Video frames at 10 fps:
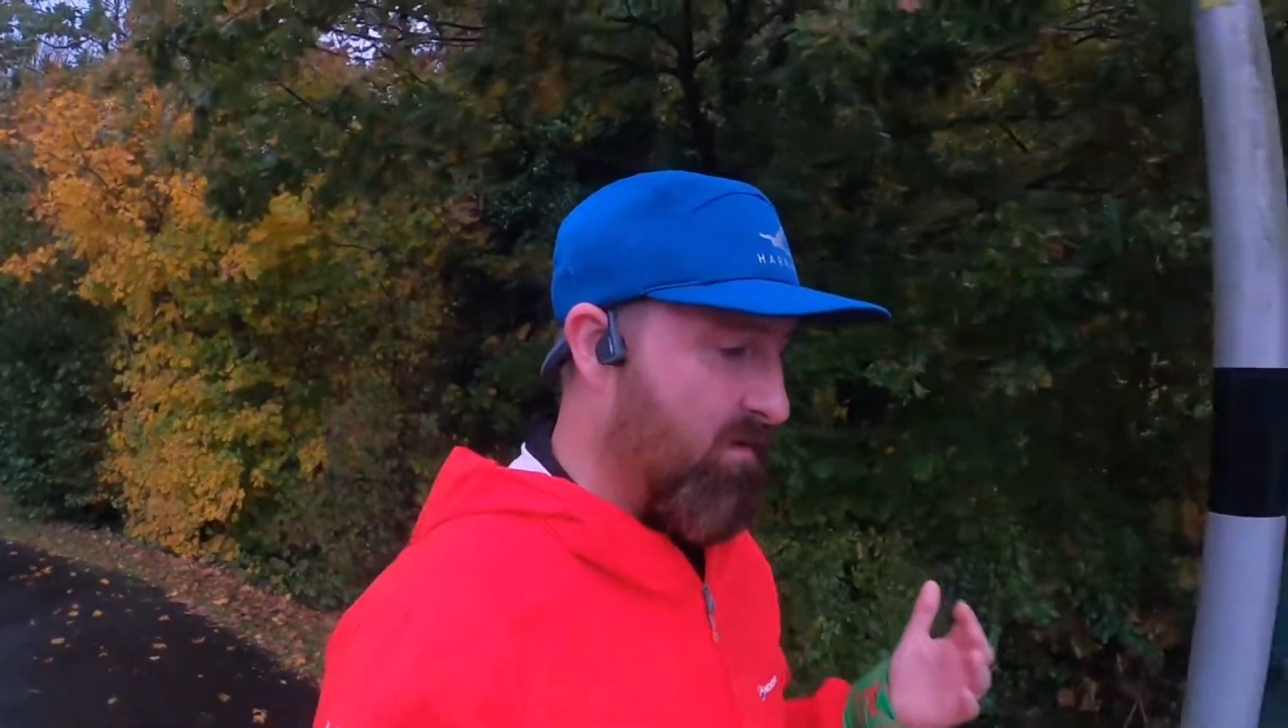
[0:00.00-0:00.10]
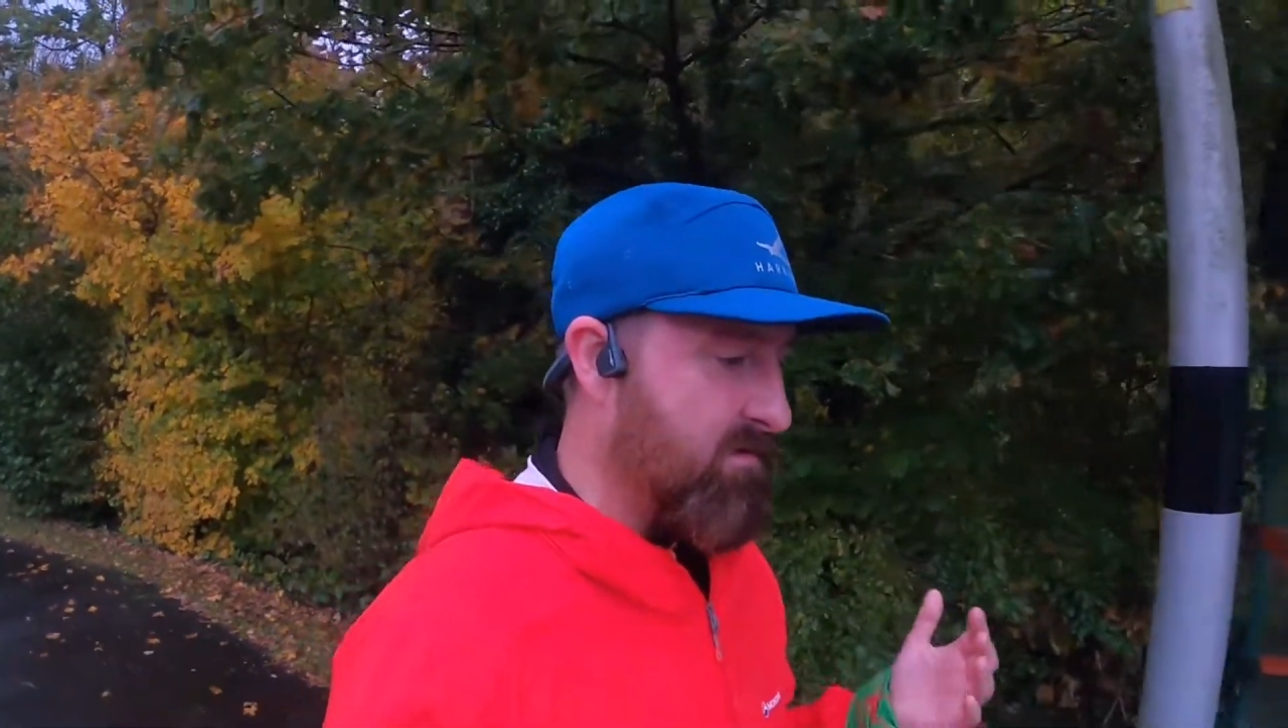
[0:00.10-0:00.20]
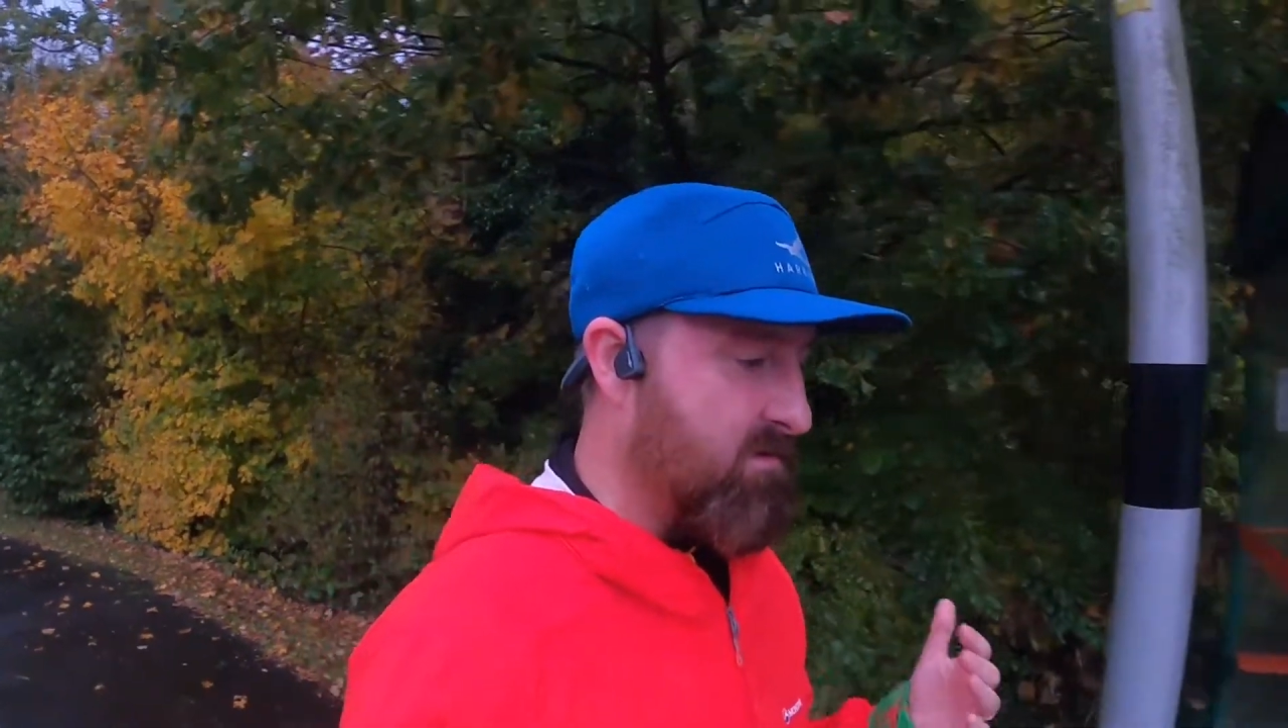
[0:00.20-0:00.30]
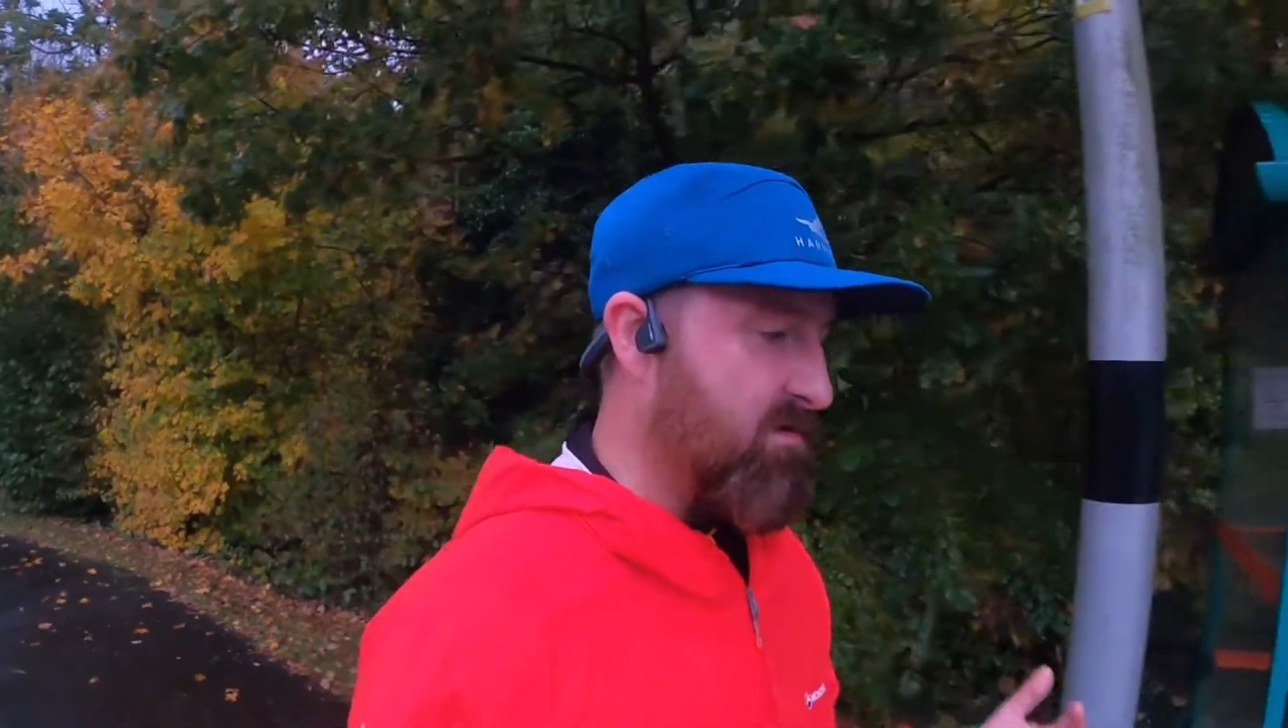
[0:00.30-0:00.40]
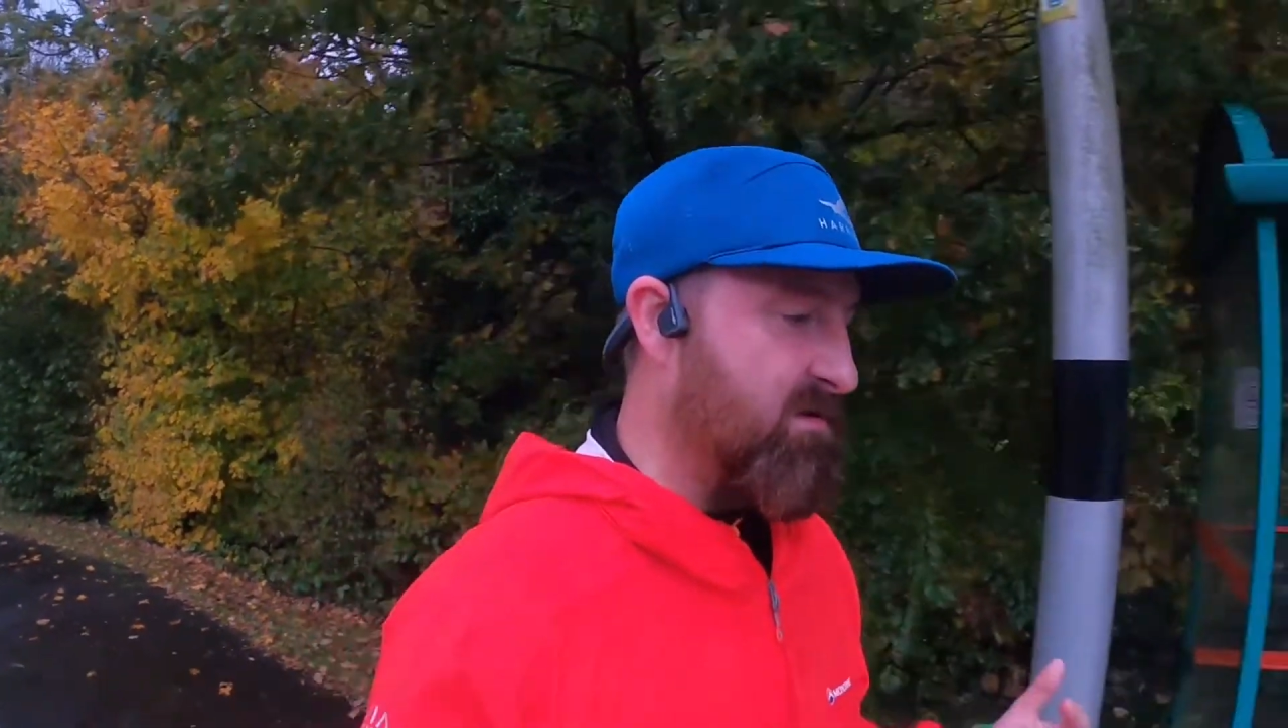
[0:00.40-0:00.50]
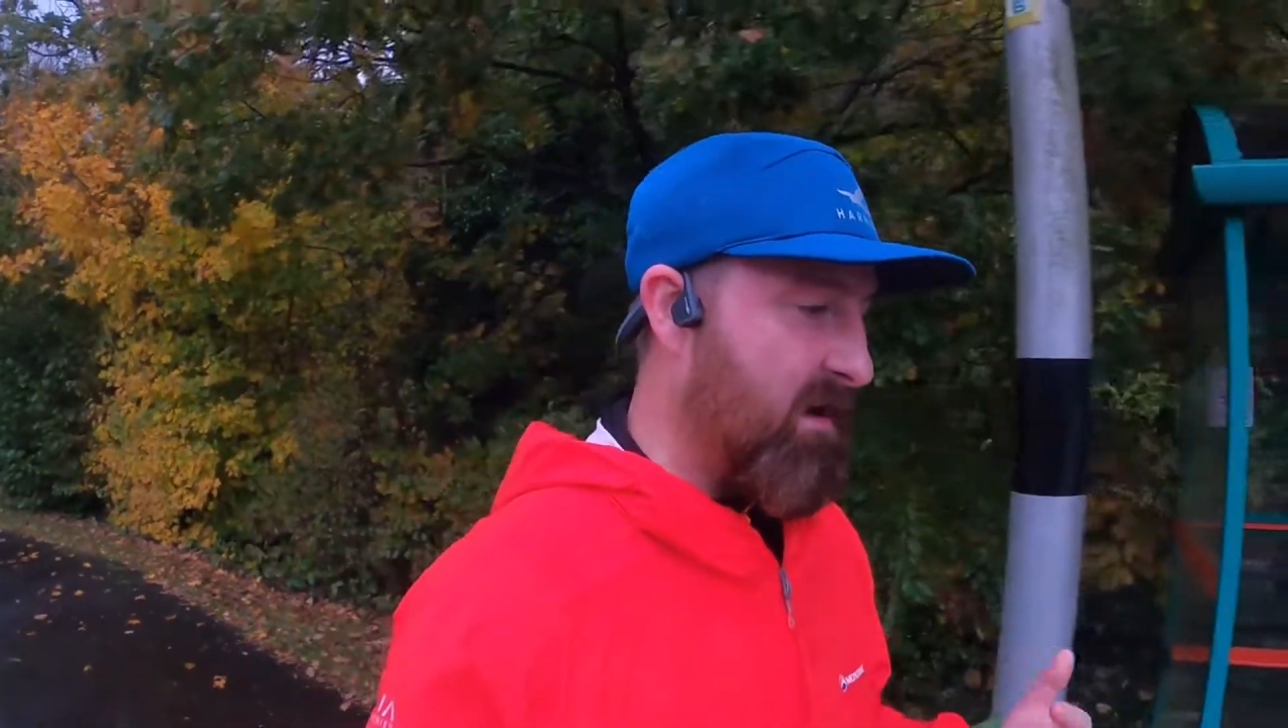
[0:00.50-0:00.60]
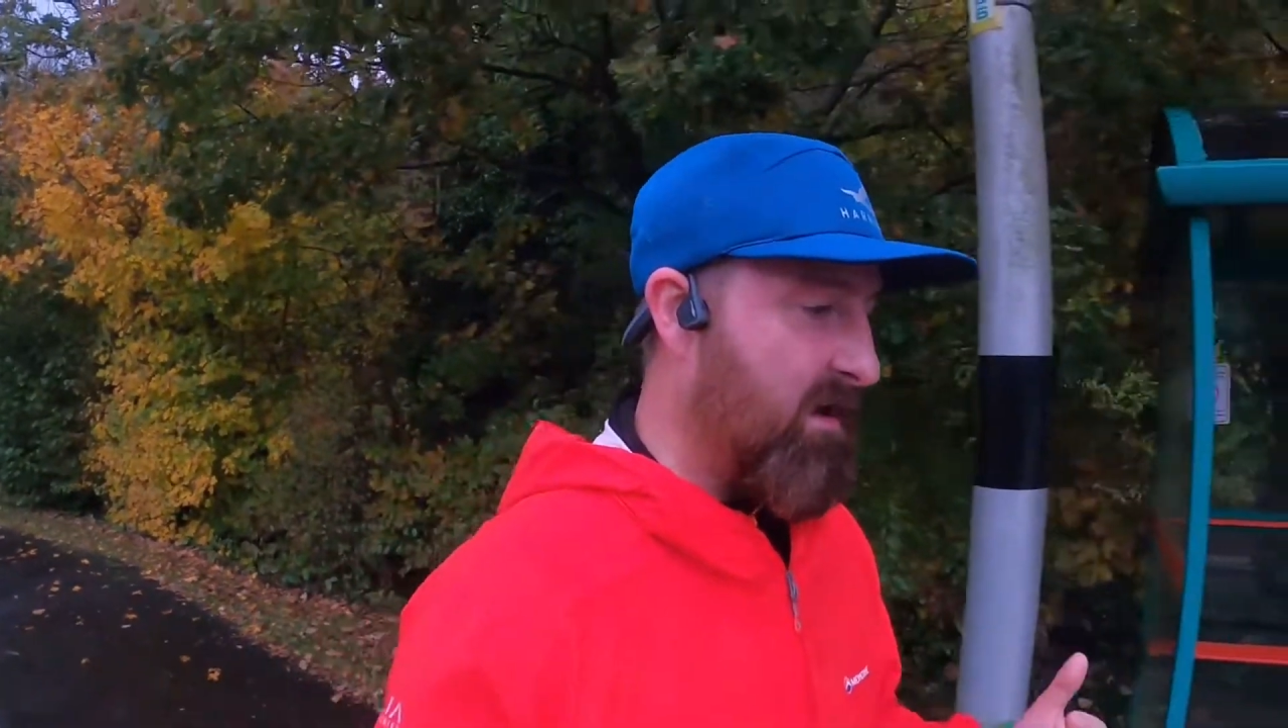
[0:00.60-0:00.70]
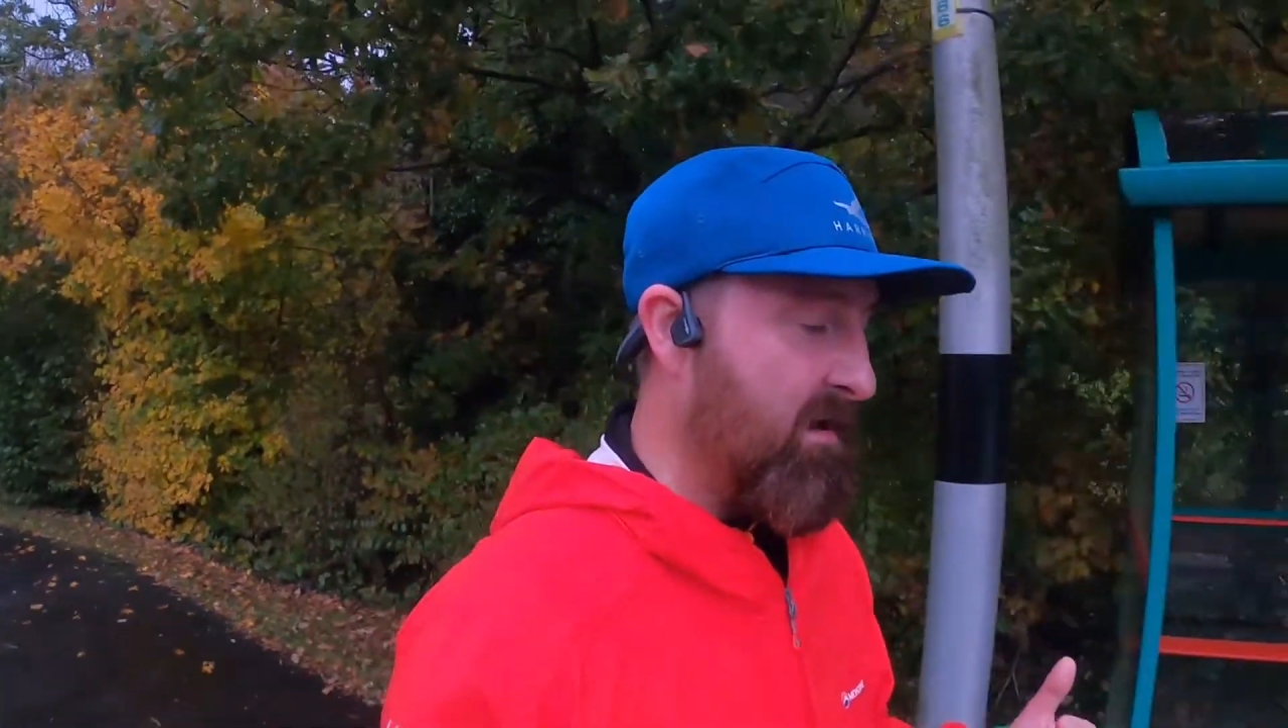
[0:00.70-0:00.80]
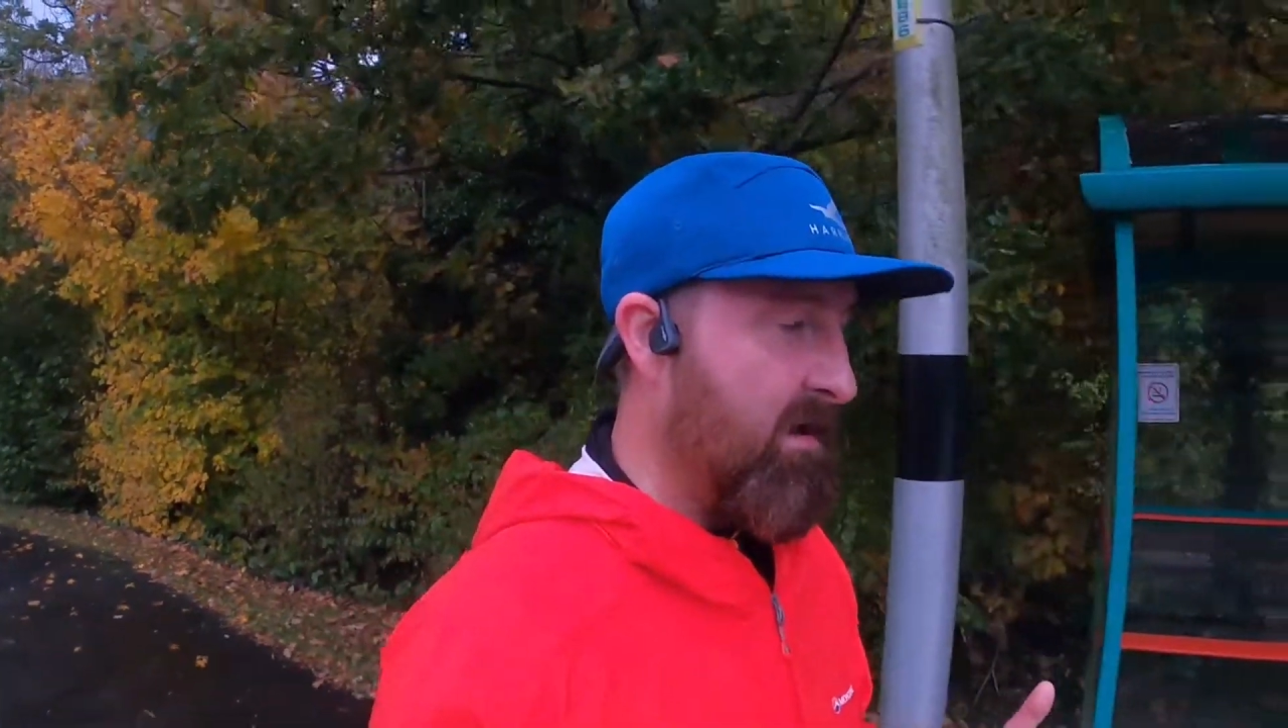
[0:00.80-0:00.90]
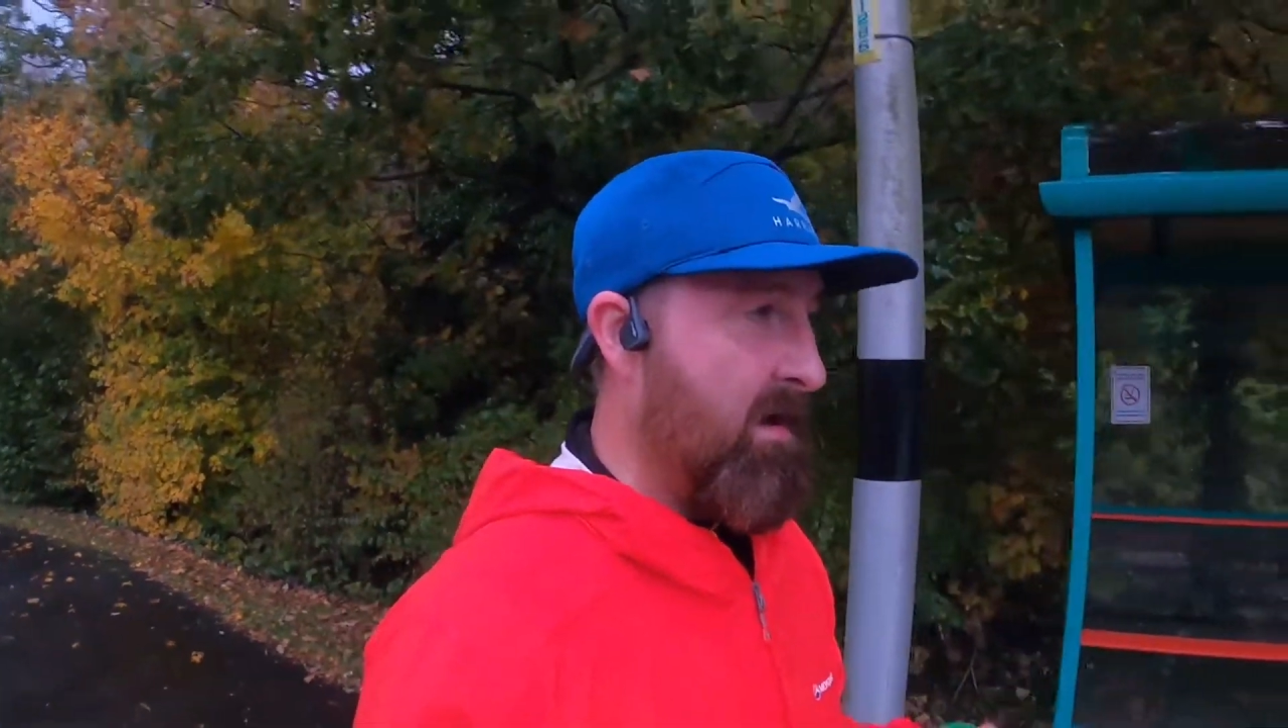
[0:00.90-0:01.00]
also
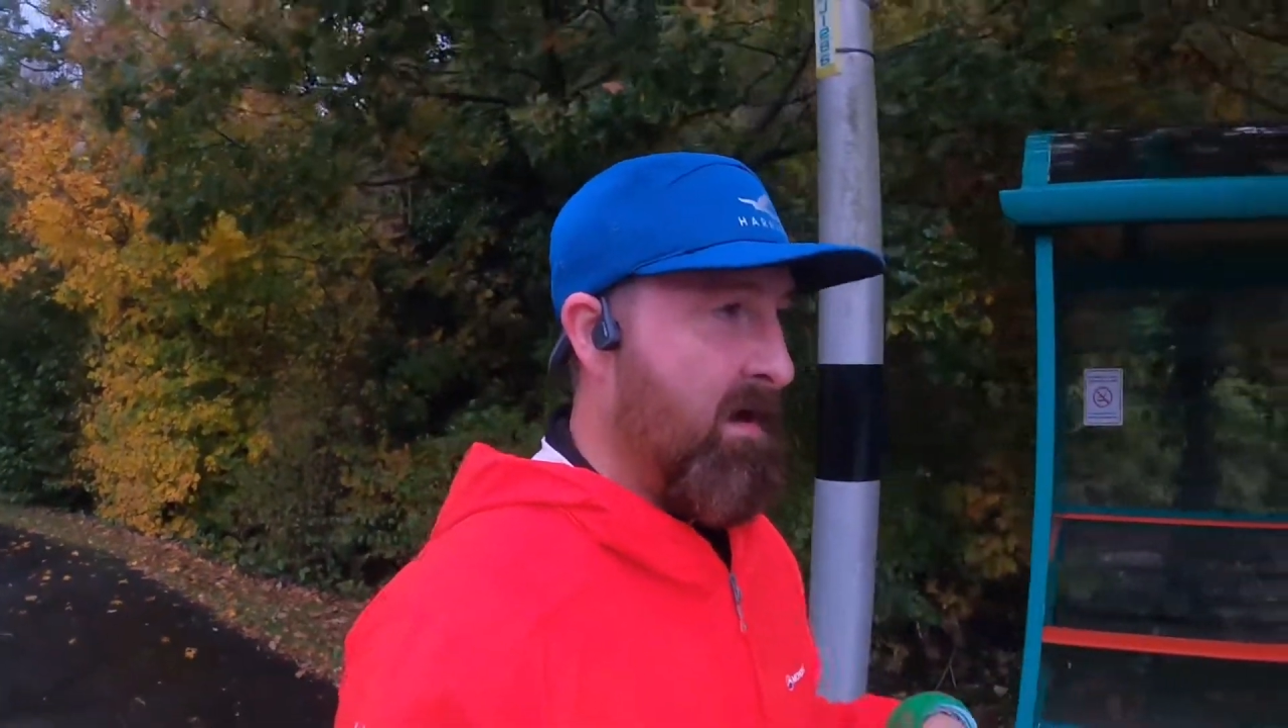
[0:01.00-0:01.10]
say